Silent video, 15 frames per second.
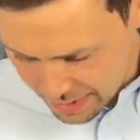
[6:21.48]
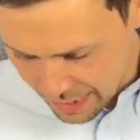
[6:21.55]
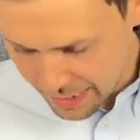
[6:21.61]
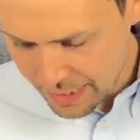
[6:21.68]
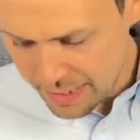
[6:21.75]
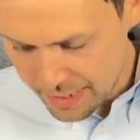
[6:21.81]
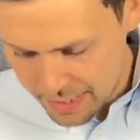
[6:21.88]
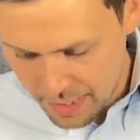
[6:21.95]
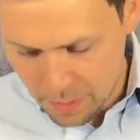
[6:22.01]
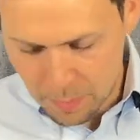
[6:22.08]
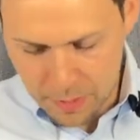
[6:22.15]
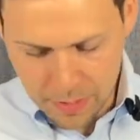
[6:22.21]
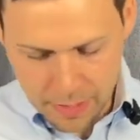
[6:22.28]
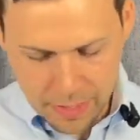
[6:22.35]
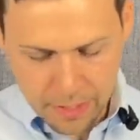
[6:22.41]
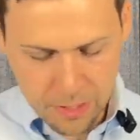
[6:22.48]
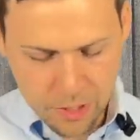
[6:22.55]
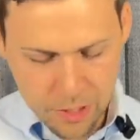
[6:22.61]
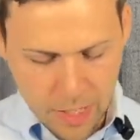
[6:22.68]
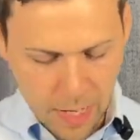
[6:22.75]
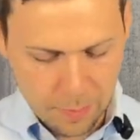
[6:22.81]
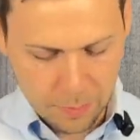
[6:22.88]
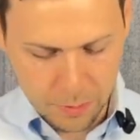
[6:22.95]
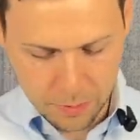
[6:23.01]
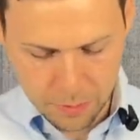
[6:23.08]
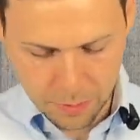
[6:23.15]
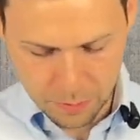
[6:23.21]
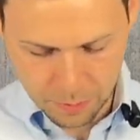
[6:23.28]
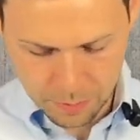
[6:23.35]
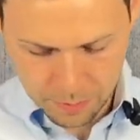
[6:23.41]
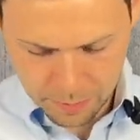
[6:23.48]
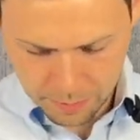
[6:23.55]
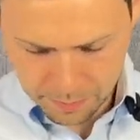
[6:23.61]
2 Timothy, chapter 2.